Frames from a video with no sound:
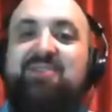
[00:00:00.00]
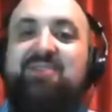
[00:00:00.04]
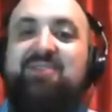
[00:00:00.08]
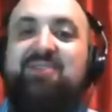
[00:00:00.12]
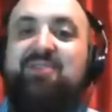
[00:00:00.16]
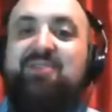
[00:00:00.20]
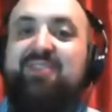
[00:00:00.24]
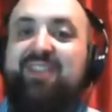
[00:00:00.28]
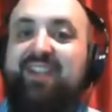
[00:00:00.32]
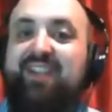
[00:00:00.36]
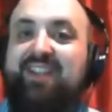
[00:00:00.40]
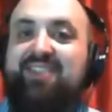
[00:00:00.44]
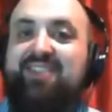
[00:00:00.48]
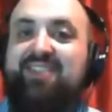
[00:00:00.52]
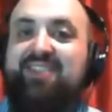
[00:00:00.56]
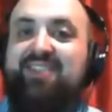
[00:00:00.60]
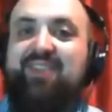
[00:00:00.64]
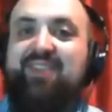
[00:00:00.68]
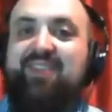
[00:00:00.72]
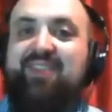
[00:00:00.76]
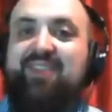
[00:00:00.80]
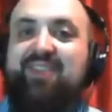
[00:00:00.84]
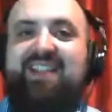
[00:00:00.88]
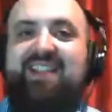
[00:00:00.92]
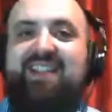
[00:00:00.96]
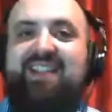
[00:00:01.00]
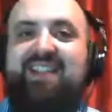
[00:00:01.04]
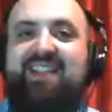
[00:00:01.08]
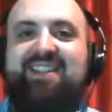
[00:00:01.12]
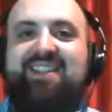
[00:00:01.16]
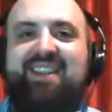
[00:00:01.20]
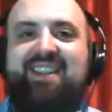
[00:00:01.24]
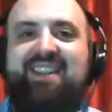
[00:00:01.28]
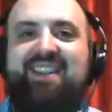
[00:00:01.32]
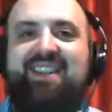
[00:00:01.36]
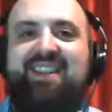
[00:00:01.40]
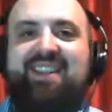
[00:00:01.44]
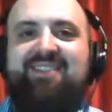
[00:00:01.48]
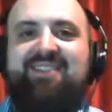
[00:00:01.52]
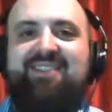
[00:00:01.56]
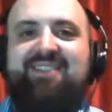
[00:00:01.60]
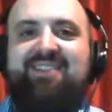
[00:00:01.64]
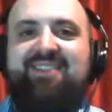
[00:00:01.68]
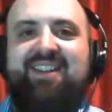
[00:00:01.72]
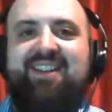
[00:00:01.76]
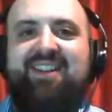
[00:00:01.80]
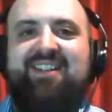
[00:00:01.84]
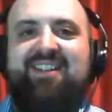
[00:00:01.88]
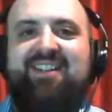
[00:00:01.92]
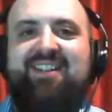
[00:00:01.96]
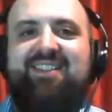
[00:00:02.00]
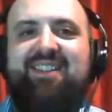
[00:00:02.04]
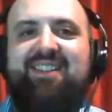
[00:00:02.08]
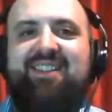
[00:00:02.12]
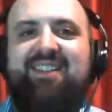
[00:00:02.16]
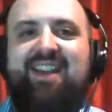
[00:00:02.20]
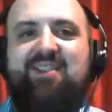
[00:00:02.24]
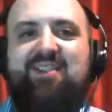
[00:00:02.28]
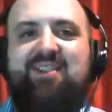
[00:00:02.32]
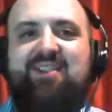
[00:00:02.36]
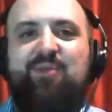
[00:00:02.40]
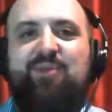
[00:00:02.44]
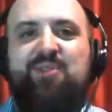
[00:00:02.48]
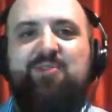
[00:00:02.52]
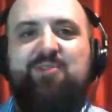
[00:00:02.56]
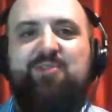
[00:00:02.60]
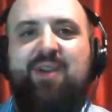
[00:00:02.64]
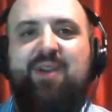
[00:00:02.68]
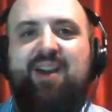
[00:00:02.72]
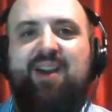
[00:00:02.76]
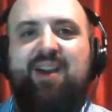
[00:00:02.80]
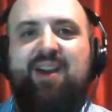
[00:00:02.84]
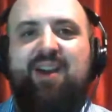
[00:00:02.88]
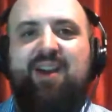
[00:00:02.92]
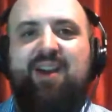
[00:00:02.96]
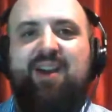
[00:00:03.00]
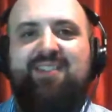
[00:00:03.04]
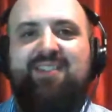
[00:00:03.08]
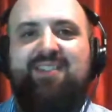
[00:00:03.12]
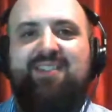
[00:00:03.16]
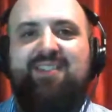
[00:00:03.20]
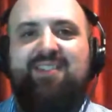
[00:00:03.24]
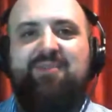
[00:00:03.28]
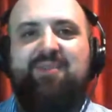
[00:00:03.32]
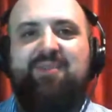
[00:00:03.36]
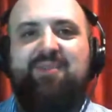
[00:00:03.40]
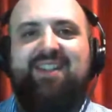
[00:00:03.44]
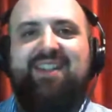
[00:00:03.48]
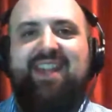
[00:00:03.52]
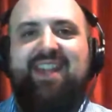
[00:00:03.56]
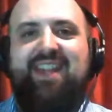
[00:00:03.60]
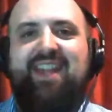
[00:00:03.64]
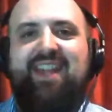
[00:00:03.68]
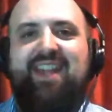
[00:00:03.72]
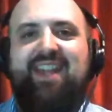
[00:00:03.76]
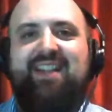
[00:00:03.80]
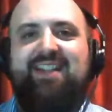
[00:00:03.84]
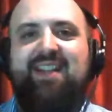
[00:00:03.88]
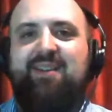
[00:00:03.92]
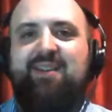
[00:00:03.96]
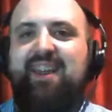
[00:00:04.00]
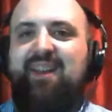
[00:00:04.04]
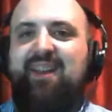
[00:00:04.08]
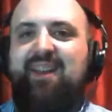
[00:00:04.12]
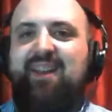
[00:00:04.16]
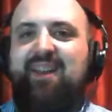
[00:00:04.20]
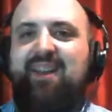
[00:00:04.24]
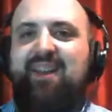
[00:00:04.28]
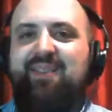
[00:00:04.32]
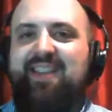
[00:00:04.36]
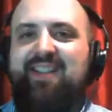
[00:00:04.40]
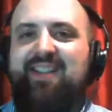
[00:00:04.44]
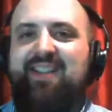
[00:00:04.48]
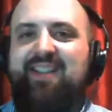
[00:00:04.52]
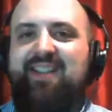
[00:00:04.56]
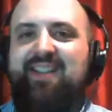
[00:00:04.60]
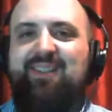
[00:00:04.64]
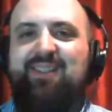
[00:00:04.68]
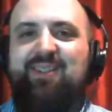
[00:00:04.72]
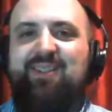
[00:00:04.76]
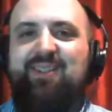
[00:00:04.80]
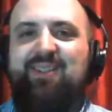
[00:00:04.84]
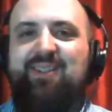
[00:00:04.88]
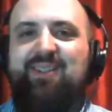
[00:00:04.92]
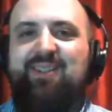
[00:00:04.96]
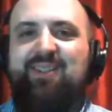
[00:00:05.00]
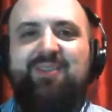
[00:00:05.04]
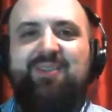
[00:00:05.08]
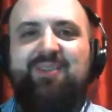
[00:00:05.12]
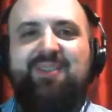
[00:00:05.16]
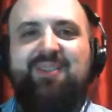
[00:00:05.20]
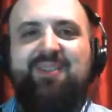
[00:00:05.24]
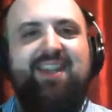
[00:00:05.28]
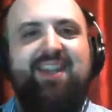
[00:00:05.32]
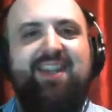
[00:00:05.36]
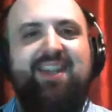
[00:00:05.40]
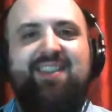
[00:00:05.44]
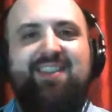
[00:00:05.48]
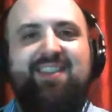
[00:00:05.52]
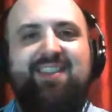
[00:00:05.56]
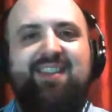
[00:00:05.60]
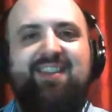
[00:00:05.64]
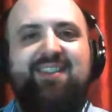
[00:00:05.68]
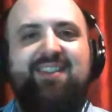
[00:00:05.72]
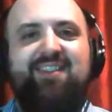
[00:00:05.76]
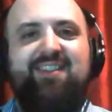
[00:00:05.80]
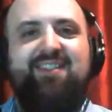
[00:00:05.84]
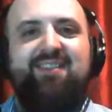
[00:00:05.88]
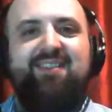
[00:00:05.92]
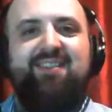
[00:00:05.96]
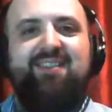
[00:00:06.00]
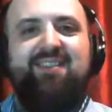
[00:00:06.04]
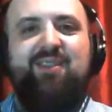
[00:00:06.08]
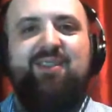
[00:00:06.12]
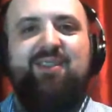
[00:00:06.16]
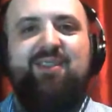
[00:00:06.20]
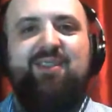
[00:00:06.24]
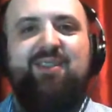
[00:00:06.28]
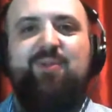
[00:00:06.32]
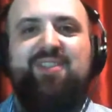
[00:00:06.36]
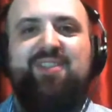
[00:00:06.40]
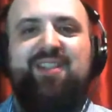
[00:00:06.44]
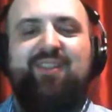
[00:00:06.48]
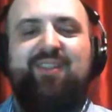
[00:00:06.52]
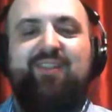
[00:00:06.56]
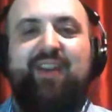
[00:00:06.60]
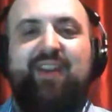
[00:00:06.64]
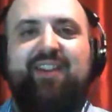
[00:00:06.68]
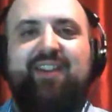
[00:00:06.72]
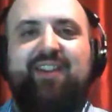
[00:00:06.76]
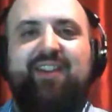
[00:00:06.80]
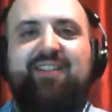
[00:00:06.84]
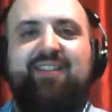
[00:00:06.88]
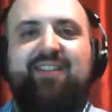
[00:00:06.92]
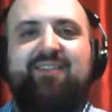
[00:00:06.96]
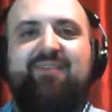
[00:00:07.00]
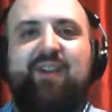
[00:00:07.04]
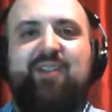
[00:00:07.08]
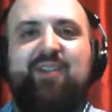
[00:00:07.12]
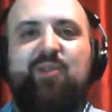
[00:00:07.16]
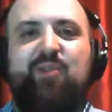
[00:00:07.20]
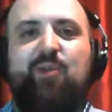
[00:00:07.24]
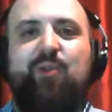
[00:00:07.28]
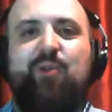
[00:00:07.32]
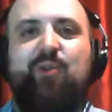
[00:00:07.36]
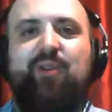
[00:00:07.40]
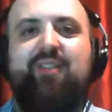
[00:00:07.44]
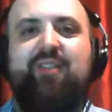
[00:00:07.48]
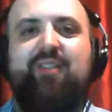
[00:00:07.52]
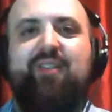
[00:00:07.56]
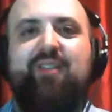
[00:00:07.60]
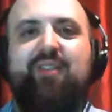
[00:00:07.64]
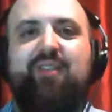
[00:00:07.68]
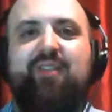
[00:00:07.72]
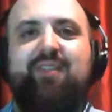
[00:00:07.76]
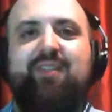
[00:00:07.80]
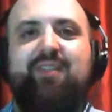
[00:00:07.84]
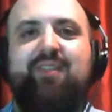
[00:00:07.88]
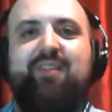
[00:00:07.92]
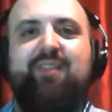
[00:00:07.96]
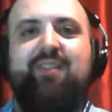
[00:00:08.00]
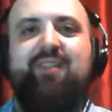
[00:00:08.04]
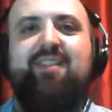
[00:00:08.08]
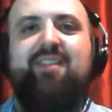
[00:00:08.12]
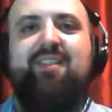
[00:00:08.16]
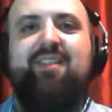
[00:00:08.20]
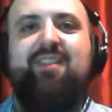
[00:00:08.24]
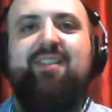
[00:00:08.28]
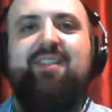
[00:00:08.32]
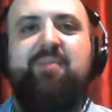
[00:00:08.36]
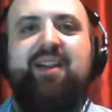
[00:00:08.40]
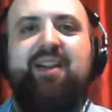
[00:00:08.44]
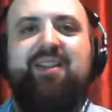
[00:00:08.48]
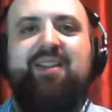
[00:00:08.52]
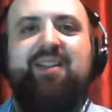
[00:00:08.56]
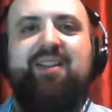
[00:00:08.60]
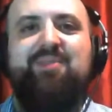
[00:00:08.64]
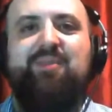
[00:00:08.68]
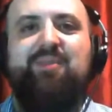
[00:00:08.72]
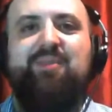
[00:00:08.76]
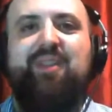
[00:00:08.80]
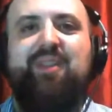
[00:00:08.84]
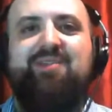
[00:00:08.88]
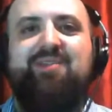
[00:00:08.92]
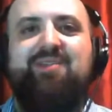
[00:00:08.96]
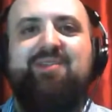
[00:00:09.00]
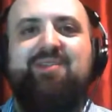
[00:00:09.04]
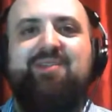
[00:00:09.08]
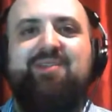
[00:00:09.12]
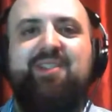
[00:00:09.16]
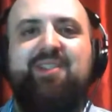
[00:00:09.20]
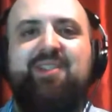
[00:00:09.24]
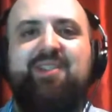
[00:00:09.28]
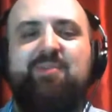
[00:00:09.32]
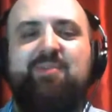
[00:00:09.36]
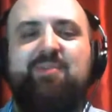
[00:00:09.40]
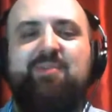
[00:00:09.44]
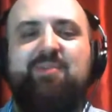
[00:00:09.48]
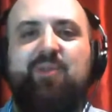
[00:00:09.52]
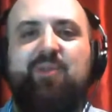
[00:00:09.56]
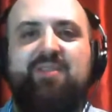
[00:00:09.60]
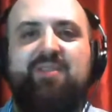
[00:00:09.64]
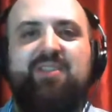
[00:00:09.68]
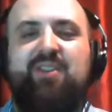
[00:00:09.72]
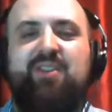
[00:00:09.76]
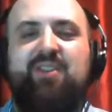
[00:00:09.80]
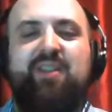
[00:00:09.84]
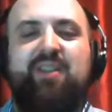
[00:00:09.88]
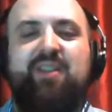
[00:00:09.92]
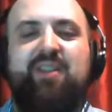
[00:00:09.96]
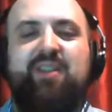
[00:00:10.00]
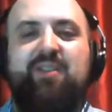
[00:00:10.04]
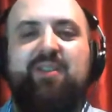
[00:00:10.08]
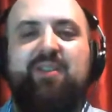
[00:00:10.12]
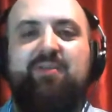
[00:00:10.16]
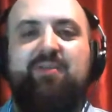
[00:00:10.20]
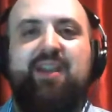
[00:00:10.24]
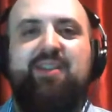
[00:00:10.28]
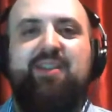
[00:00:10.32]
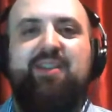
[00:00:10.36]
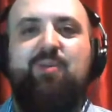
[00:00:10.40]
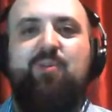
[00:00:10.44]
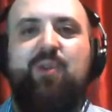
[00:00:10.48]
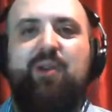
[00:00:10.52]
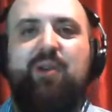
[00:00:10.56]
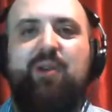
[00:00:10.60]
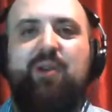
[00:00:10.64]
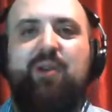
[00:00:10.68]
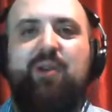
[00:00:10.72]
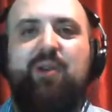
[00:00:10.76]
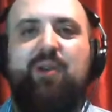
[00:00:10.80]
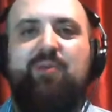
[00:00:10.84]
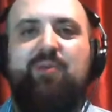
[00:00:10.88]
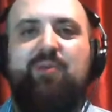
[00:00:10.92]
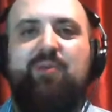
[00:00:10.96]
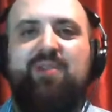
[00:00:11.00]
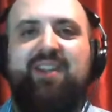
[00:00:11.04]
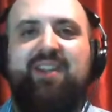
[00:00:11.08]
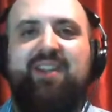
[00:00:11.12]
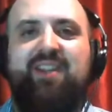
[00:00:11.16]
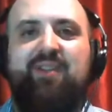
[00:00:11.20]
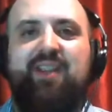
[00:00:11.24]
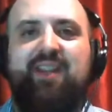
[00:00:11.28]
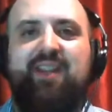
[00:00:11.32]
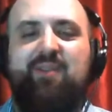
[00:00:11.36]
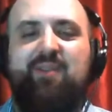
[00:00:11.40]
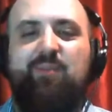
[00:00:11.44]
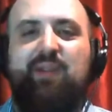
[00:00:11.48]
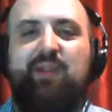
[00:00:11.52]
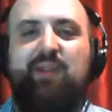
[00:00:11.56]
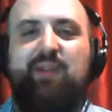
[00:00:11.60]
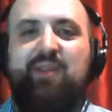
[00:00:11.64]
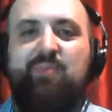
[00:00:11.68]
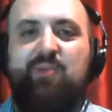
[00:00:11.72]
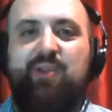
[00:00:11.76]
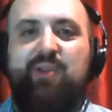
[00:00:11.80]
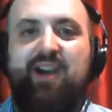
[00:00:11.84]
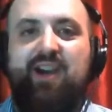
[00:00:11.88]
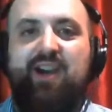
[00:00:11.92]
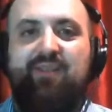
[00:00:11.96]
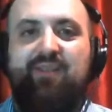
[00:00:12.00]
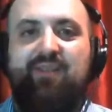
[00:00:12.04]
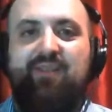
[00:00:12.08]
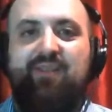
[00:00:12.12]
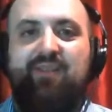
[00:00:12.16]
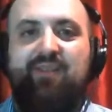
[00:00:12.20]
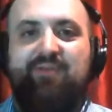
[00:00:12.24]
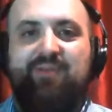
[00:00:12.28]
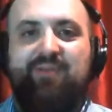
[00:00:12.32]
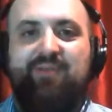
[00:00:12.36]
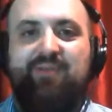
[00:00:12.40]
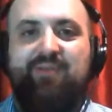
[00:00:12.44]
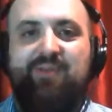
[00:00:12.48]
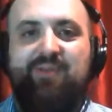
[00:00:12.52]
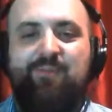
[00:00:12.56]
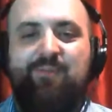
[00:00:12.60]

Interesting. So that's how you responded to Kate. Because I don't think Luke did. I think Luke was still very very torn about his relationship to her, and certainly at no point was he ever like completely put off.